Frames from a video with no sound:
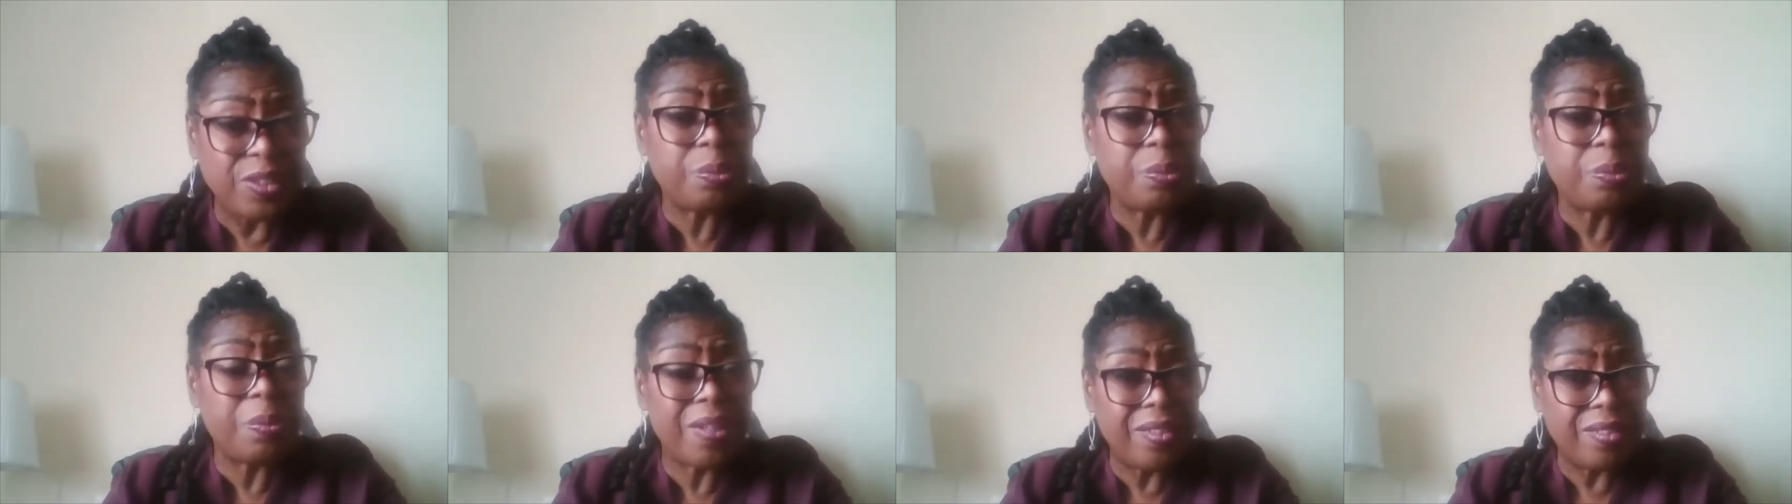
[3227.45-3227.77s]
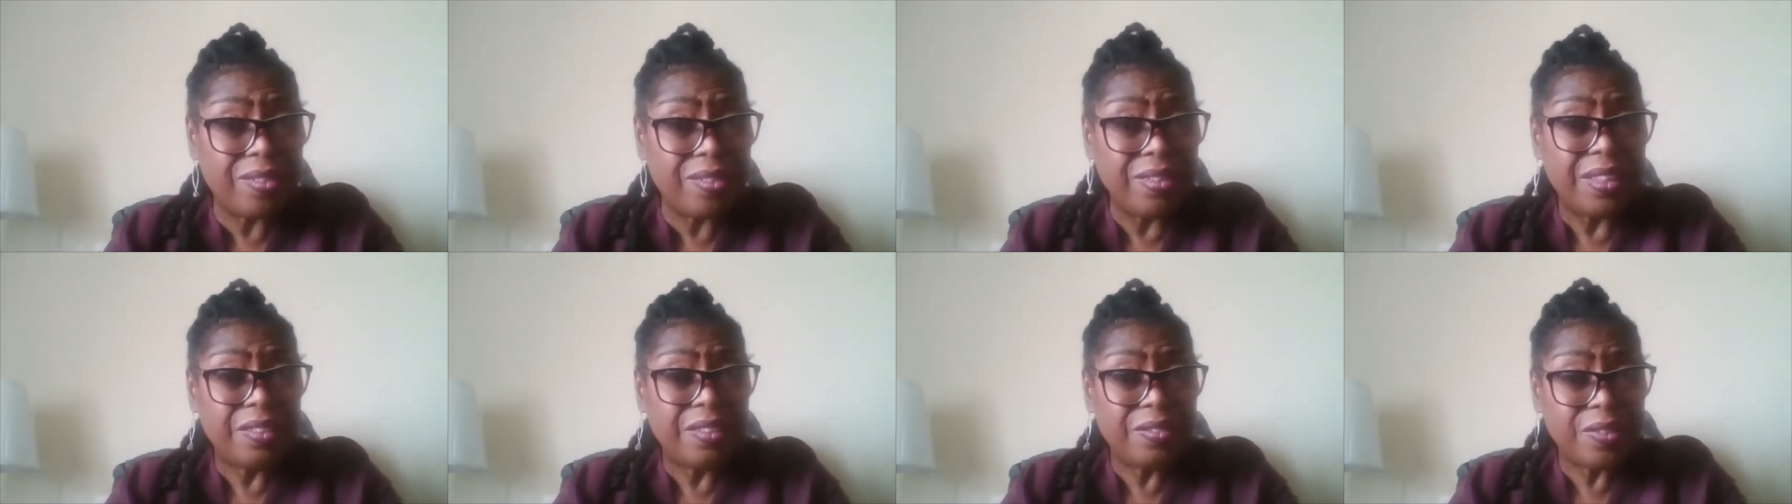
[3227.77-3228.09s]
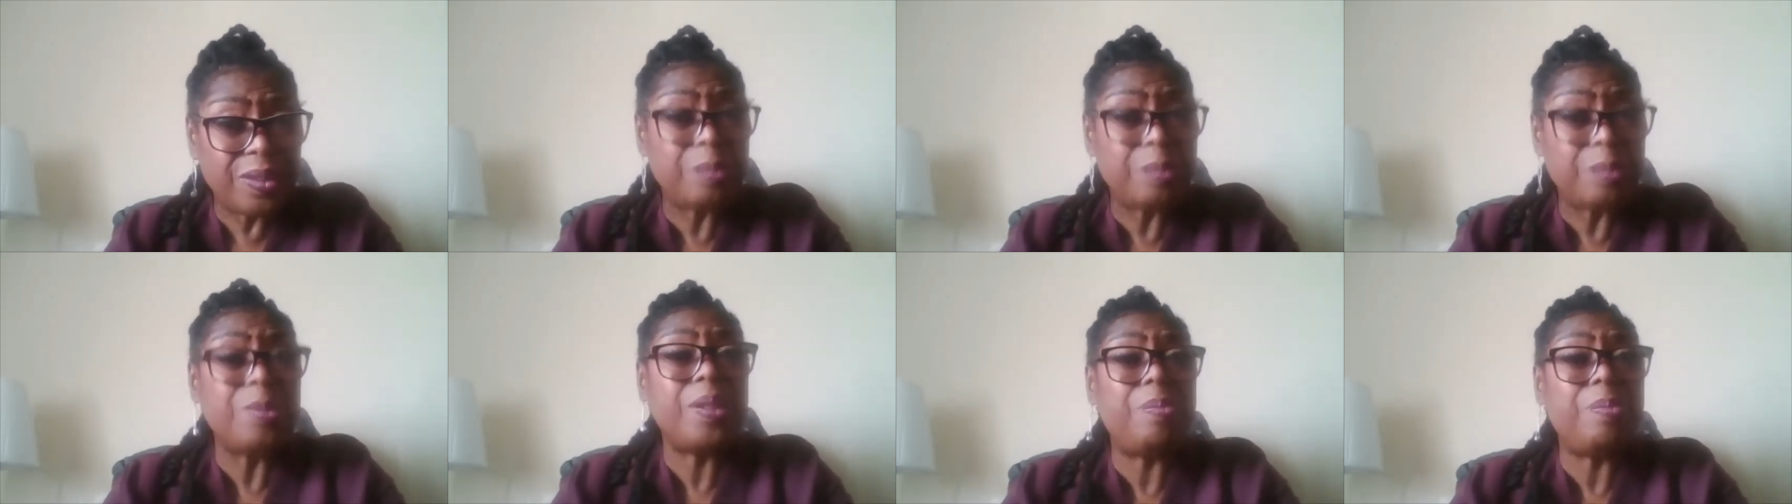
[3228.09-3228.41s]
well, from
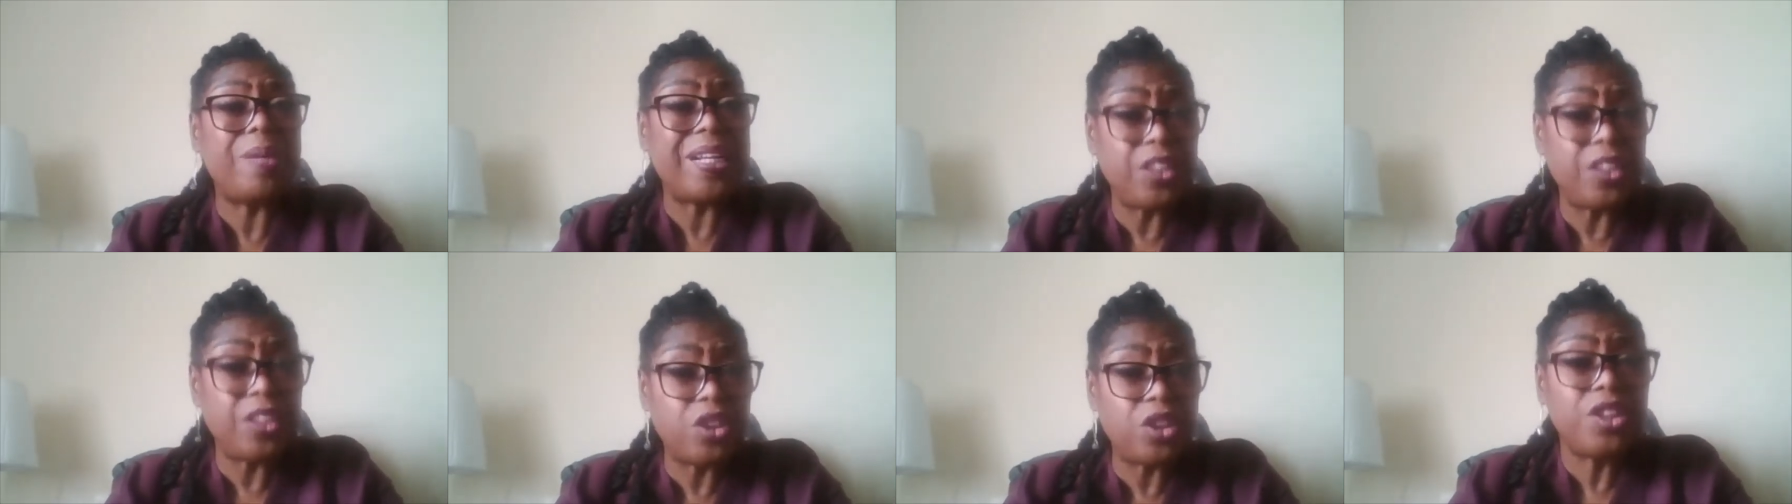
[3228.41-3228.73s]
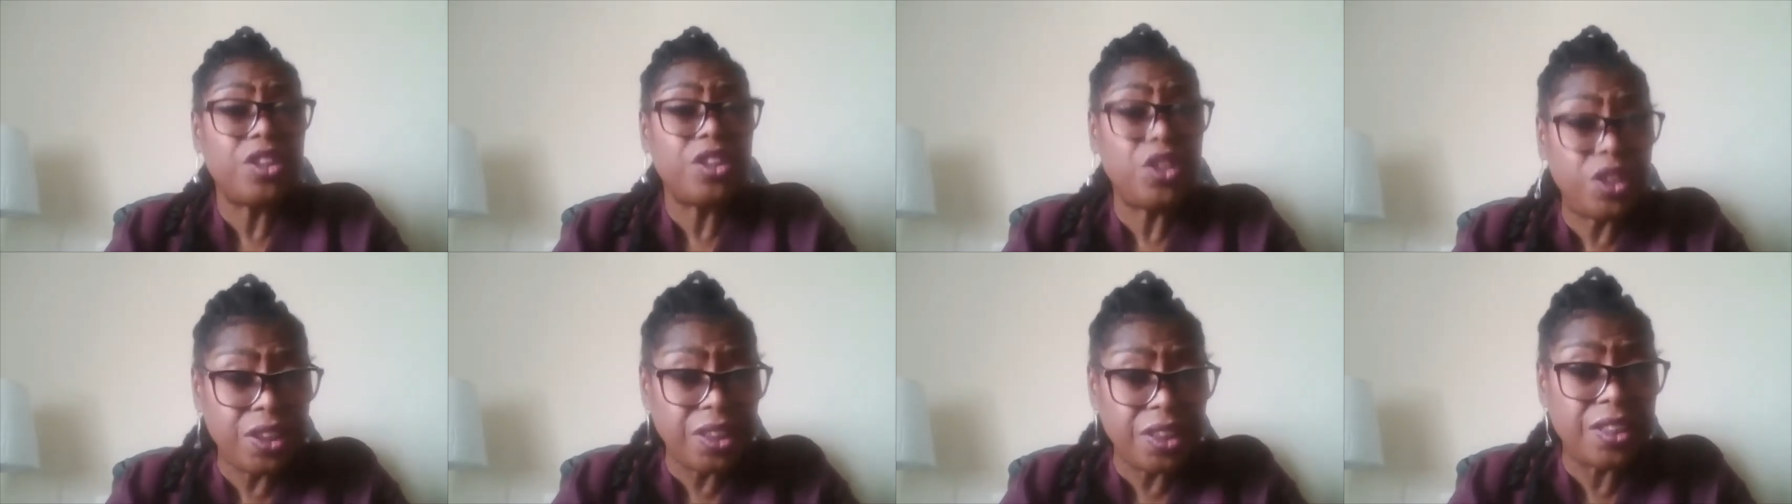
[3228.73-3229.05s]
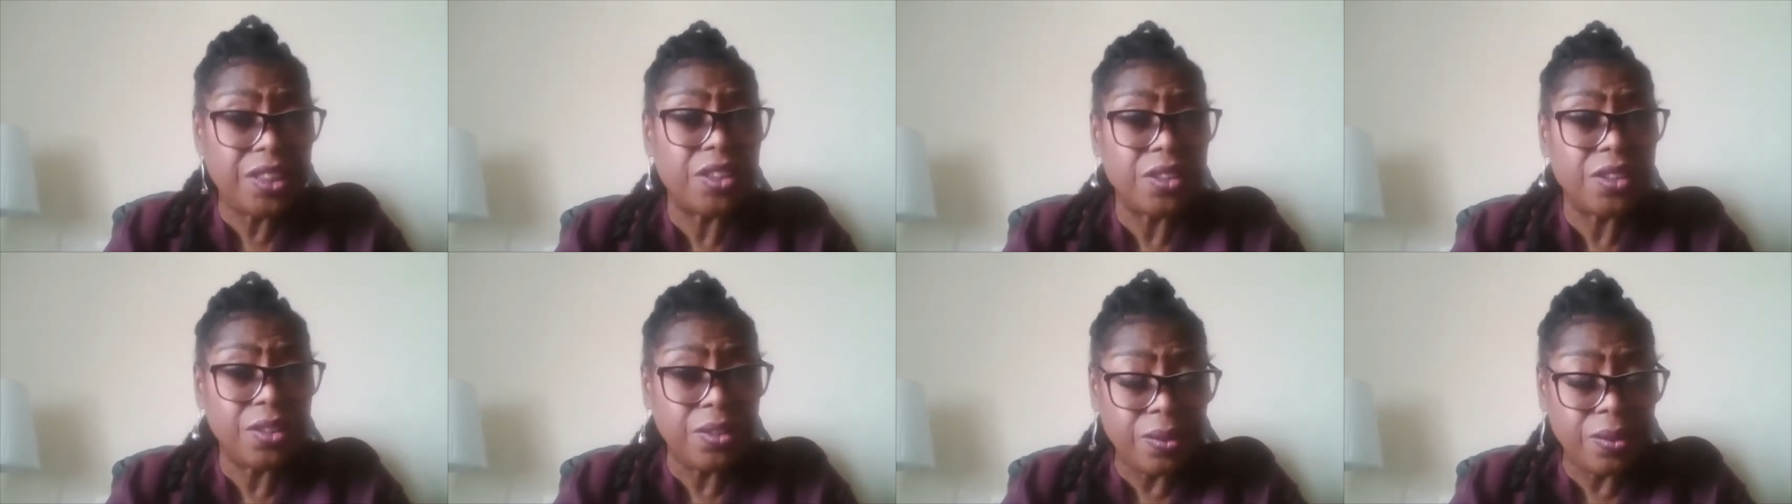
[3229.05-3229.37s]
some of the black churches
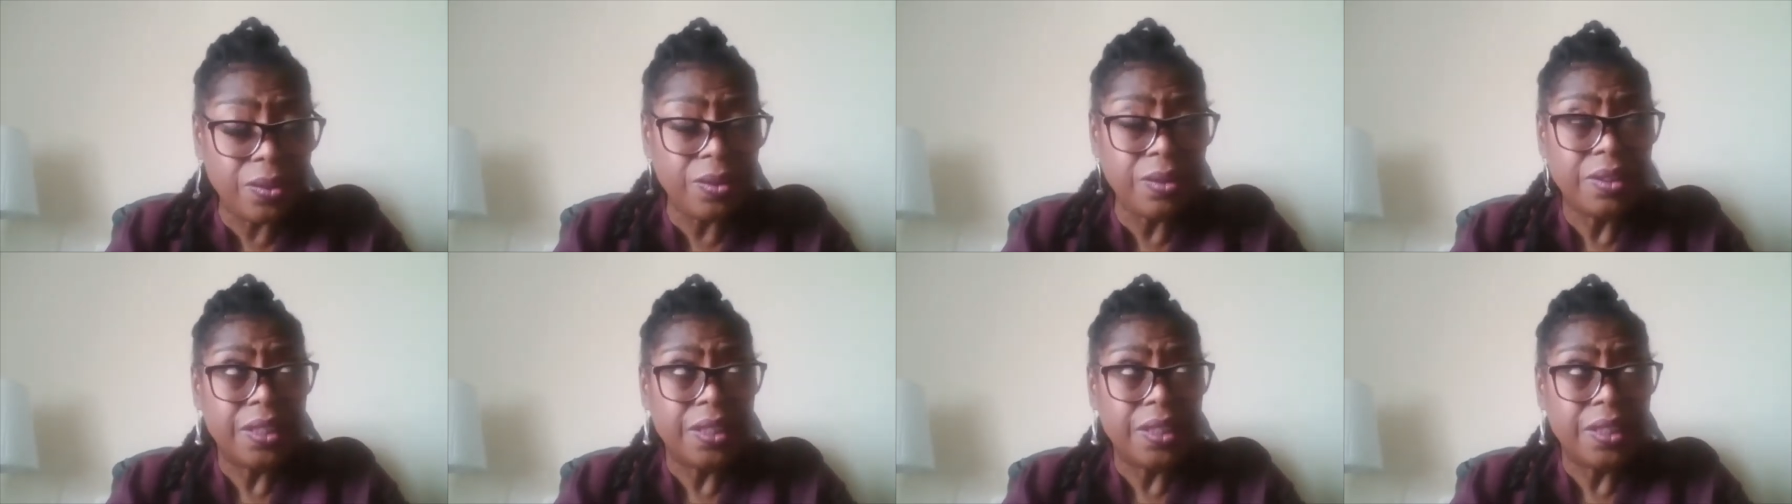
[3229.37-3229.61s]
too,